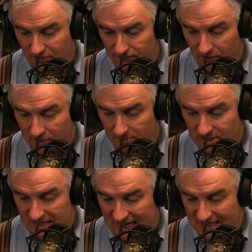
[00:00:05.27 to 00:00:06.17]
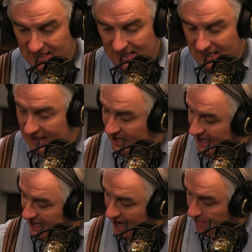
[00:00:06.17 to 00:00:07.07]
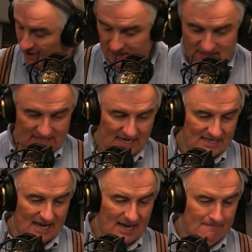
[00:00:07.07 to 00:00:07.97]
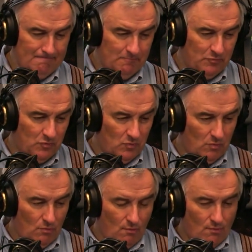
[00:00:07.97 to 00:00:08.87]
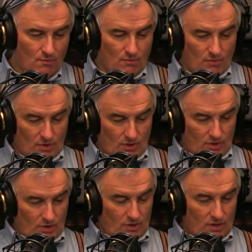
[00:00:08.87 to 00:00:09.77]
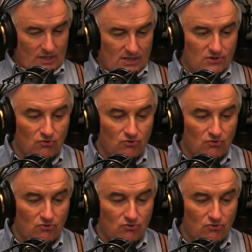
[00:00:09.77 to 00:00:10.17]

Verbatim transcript: the phone number. Todd is in Indianapolis. Hey, Todd. Hey, how's it going, Leo? It's